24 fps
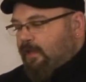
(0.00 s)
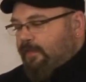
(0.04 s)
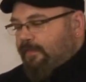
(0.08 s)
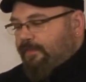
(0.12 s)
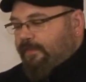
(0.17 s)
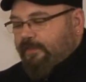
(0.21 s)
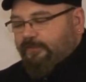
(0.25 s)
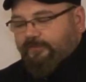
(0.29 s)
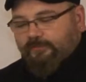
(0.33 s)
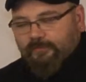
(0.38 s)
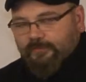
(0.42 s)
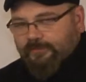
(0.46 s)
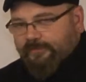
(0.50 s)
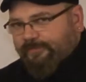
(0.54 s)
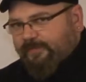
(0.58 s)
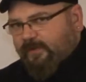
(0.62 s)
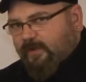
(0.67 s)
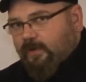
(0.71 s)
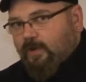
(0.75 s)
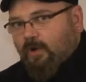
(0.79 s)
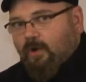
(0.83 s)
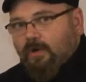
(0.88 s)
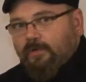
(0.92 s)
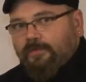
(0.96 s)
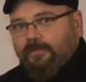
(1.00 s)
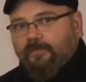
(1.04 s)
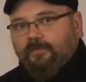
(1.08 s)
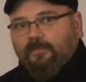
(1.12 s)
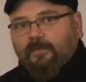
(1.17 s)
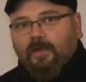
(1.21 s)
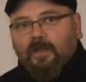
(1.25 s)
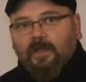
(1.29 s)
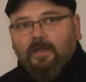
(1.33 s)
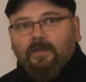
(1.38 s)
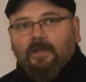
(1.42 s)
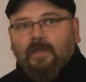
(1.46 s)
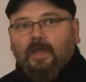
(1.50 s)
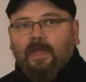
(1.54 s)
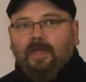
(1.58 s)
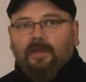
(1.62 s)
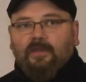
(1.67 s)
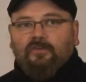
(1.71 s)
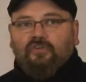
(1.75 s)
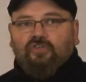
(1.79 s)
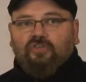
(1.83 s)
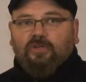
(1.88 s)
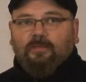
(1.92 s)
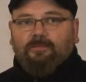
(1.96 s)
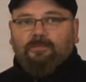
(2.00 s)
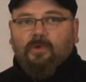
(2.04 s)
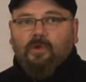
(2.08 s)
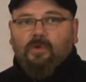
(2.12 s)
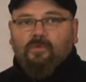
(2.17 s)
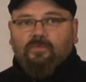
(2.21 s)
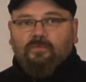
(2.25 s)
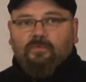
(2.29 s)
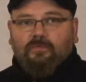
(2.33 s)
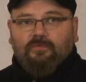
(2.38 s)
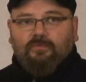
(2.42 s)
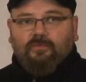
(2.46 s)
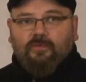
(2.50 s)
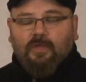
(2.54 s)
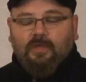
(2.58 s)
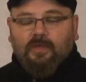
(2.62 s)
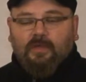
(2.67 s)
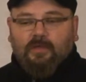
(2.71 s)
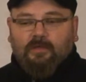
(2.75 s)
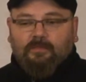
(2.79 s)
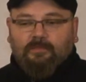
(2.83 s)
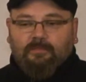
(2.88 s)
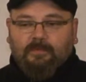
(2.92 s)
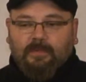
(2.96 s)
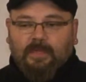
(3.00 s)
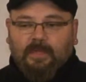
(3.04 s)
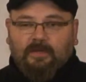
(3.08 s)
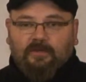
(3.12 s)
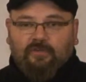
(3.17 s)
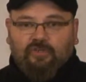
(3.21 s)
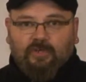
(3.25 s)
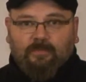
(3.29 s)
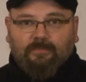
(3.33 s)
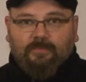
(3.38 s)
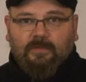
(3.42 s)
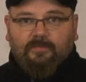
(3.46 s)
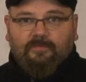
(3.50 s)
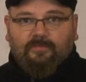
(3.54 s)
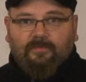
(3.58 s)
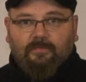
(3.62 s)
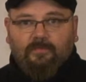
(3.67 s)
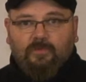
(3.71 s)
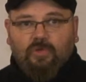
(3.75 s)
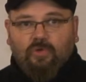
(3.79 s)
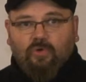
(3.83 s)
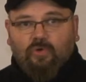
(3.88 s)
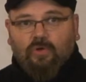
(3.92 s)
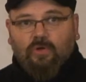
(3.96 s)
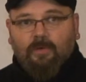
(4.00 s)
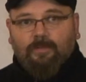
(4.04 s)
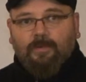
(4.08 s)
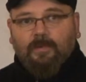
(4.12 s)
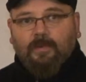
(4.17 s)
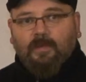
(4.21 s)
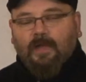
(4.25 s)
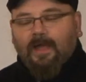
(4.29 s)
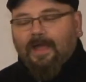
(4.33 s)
This one's very hard to find. I had to ship over, get it shipped in from Europe.